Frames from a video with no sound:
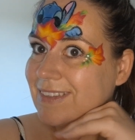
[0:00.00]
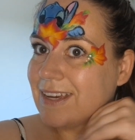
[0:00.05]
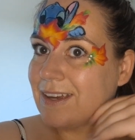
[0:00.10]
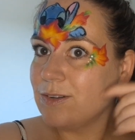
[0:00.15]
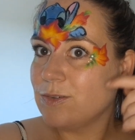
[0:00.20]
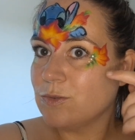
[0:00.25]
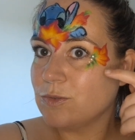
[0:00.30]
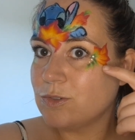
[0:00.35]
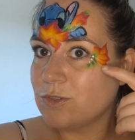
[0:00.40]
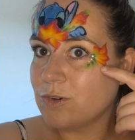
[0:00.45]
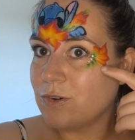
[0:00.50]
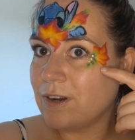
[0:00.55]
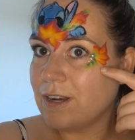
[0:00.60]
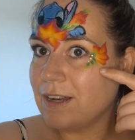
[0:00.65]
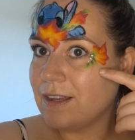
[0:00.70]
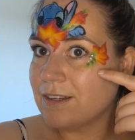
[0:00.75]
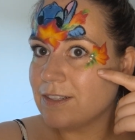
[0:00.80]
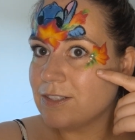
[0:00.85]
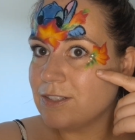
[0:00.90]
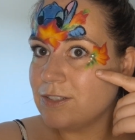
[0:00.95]
And also I
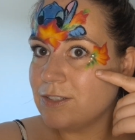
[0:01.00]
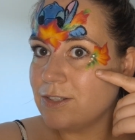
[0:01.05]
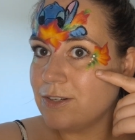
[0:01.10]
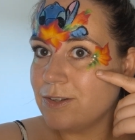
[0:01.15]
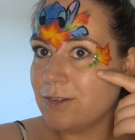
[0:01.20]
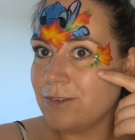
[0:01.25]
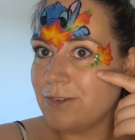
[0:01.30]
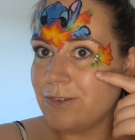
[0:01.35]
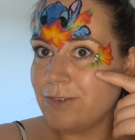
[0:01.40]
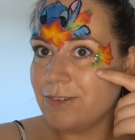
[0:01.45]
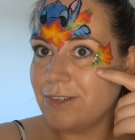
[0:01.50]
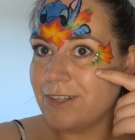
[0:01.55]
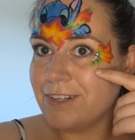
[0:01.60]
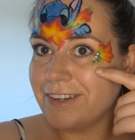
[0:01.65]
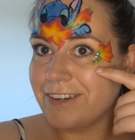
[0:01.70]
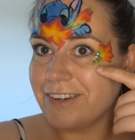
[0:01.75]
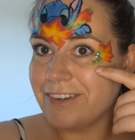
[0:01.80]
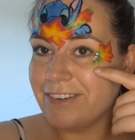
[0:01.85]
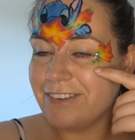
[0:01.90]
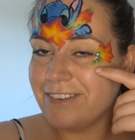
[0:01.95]
like to do, you
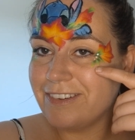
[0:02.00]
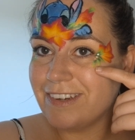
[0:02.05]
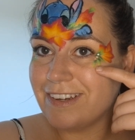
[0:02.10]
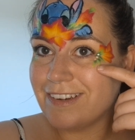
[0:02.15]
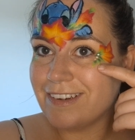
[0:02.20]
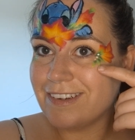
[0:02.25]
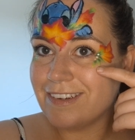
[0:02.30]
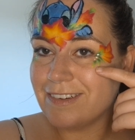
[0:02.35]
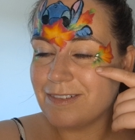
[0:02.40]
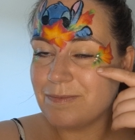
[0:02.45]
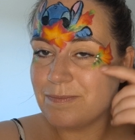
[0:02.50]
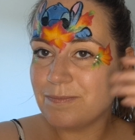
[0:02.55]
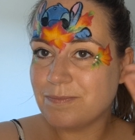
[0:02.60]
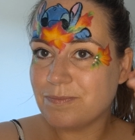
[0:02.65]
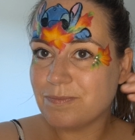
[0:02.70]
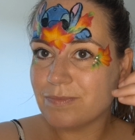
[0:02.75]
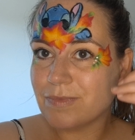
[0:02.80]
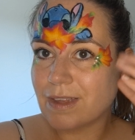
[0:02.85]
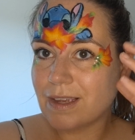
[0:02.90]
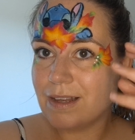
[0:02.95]
know,
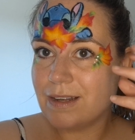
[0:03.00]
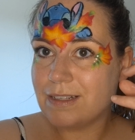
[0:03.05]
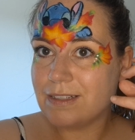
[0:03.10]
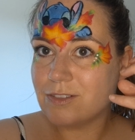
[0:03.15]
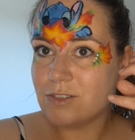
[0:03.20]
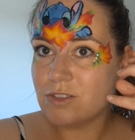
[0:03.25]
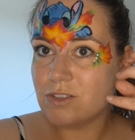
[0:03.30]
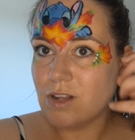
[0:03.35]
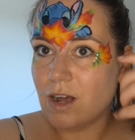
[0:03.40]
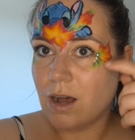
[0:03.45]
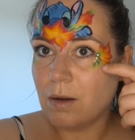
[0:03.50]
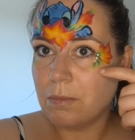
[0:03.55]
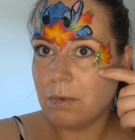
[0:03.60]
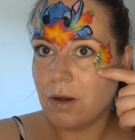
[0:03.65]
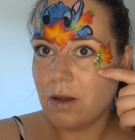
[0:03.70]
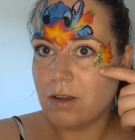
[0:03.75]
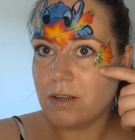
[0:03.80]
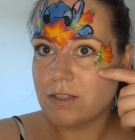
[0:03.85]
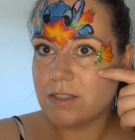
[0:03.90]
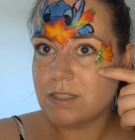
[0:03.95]
little
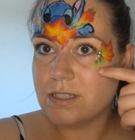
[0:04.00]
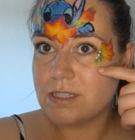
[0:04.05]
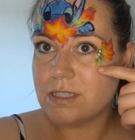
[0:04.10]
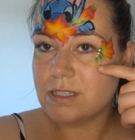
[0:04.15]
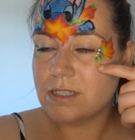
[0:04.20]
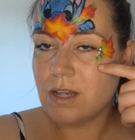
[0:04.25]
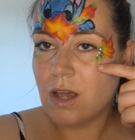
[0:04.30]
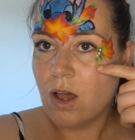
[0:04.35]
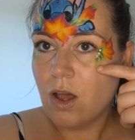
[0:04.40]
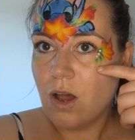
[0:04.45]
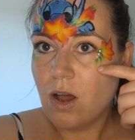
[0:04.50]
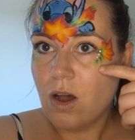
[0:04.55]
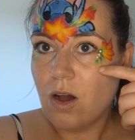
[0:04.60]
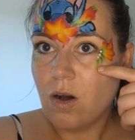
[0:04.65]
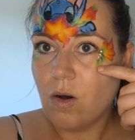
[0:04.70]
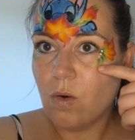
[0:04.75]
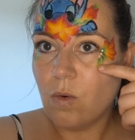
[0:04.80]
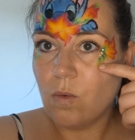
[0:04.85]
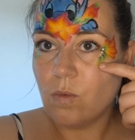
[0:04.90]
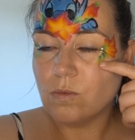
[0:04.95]
starbursts
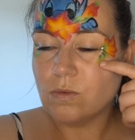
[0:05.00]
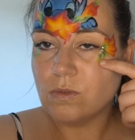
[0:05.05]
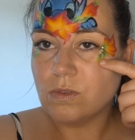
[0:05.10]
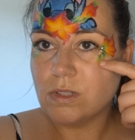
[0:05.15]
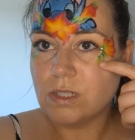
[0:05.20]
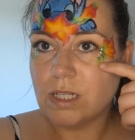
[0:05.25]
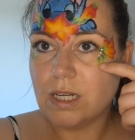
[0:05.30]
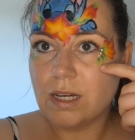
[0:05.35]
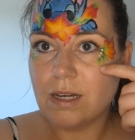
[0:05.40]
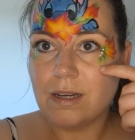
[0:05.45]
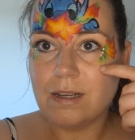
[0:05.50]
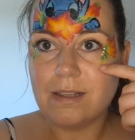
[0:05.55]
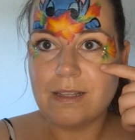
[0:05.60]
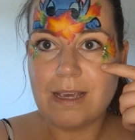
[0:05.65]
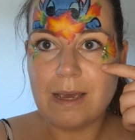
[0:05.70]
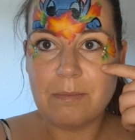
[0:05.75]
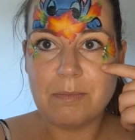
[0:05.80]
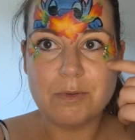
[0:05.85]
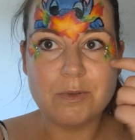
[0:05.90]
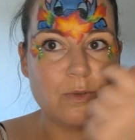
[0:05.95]
on the
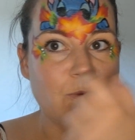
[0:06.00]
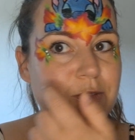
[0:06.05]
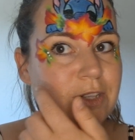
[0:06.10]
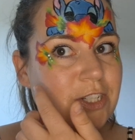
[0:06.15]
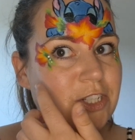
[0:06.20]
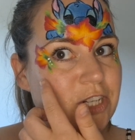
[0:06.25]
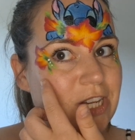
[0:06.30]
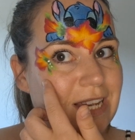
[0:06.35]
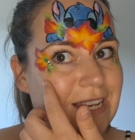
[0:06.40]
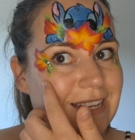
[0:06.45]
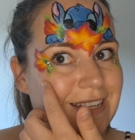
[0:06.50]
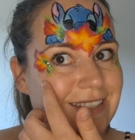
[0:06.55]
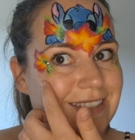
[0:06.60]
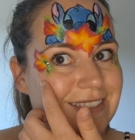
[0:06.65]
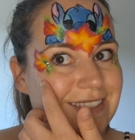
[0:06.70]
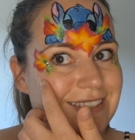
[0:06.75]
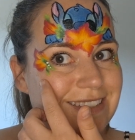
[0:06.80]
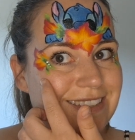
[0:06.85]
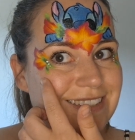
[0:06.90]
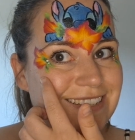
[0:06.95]
apples of the
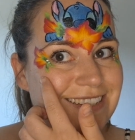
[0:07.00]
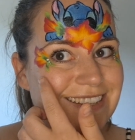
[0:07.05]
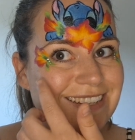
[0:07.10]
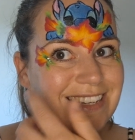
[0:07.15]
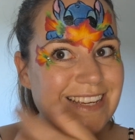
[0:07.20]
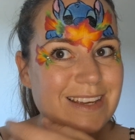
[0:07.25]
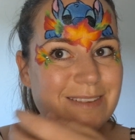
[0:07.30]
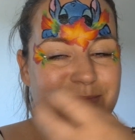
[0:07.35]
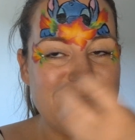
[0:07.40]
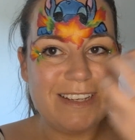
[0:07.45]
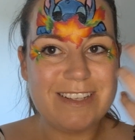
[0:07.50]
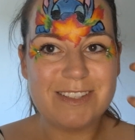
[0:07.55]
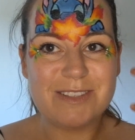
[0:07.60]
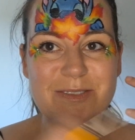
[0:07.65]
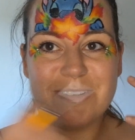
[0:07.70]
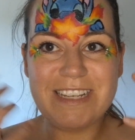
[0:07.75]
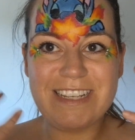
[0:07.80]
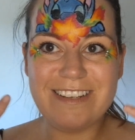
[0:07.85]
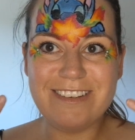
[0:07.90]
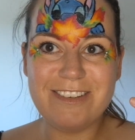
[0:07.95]
cheeks because
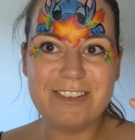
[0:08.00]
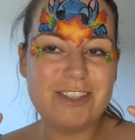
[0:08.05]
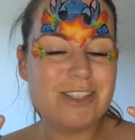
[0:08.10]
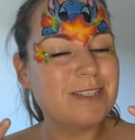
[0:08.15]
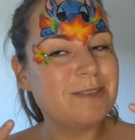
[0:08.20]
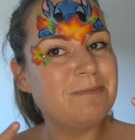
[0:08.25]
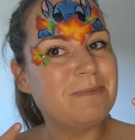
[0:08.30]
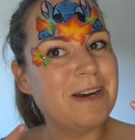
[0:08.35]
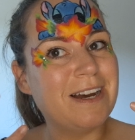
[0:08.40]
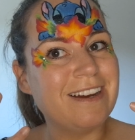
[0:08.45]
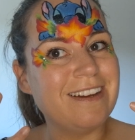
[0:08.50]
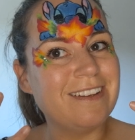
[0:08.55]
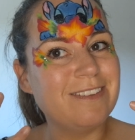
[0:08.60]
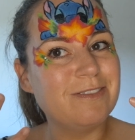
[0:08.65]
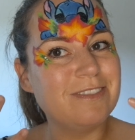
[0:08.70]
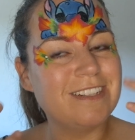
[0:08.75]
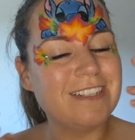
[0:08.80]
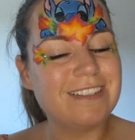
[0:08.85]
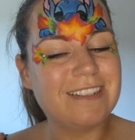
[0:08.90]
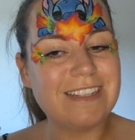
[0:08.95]
when you smile,
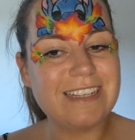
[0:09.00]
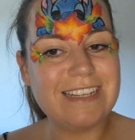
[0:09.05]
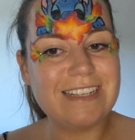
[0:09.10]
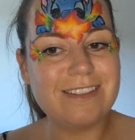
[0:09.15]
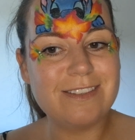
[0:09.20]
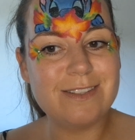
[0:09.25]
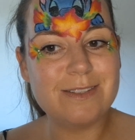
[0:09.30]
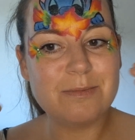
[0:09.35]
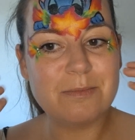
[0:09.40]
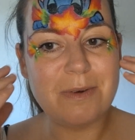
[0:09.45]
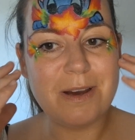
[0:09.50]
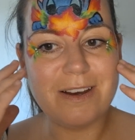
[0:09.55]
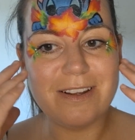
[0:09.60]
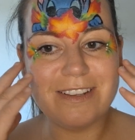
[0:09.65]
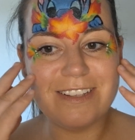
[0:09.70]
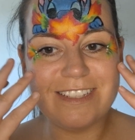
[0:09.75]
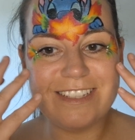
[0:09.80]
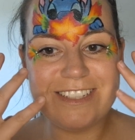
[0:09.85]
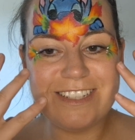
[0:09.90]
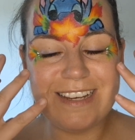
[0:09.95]
when kids smile,
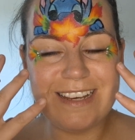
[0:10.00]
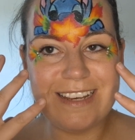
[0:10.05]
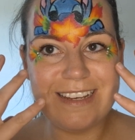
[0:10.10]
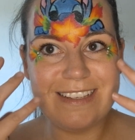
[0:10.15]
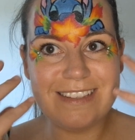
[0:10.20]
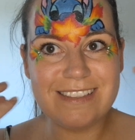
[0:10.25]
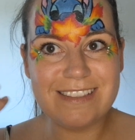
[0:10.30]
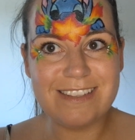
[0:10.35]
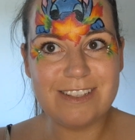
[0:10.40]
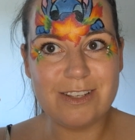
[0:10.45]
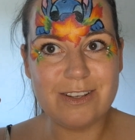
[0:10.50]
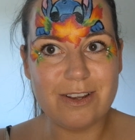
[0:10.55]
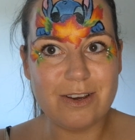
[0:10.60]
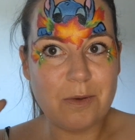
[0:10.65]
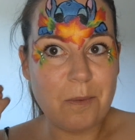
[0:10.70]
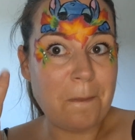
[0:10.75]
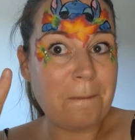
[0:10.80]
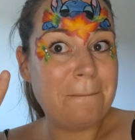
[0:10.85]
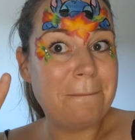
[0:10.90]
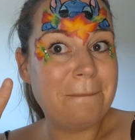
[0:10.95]
the cheeks, you know,
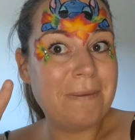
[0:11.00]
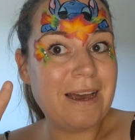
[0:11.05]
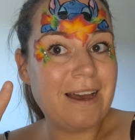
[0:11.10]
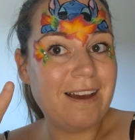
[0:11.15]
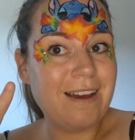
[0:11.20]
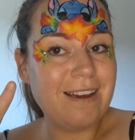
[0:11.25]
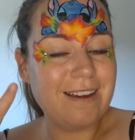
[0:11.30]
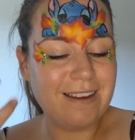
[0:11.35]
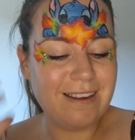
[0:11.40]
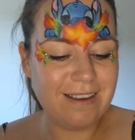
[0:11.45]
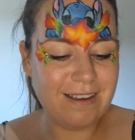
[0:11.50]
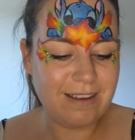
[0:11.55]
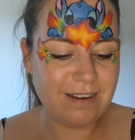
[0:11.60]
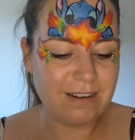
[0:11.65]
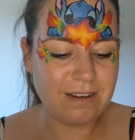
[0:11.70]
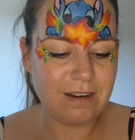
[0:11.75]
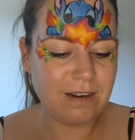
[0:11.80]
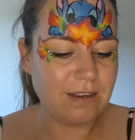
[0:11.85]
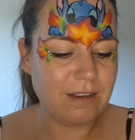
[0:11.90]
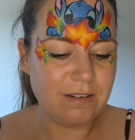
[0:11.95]
pang, and
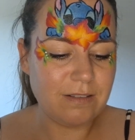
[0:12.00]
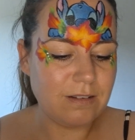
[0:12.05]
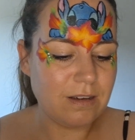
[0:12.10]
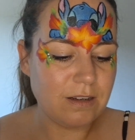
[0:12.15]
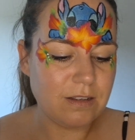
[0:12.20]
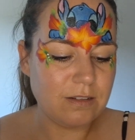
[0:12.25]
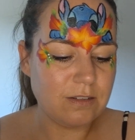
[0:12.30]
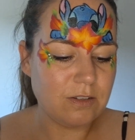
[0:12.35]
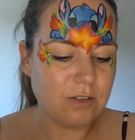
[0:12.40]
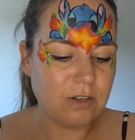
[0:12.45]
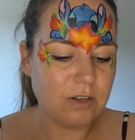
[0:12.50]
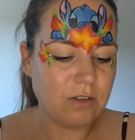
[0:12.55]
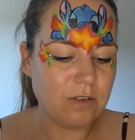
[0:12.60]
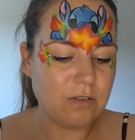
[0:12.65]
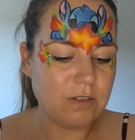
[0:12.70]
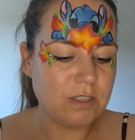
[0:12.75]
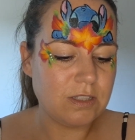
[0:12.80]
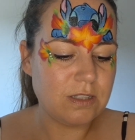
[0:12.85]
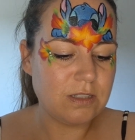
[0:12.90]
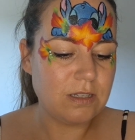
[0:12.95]
I don't know,
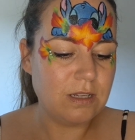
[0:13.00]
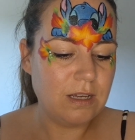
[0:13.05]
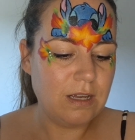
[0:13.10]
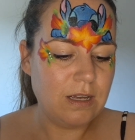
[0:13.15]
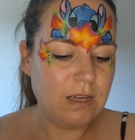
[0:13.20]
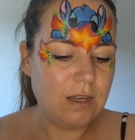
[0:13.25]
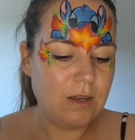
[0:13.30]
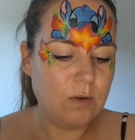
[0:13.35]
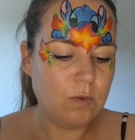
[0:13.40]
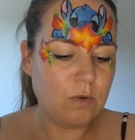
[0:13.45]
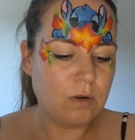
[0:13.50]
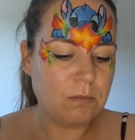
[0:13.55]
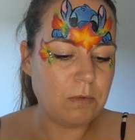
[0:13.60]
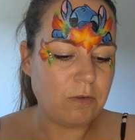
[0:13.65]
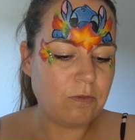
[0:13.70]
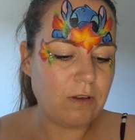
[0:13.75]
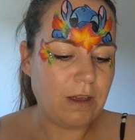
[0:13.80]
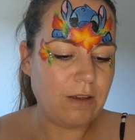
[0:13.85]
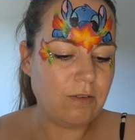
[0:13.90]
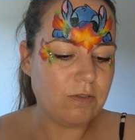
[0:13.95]
it's one of my
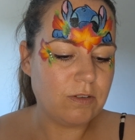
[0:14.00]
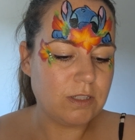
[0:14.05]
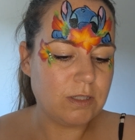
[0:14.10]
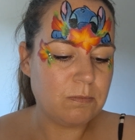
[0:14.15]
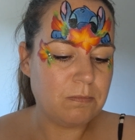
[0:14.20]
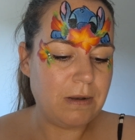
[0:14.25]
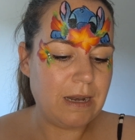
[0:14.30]
favorite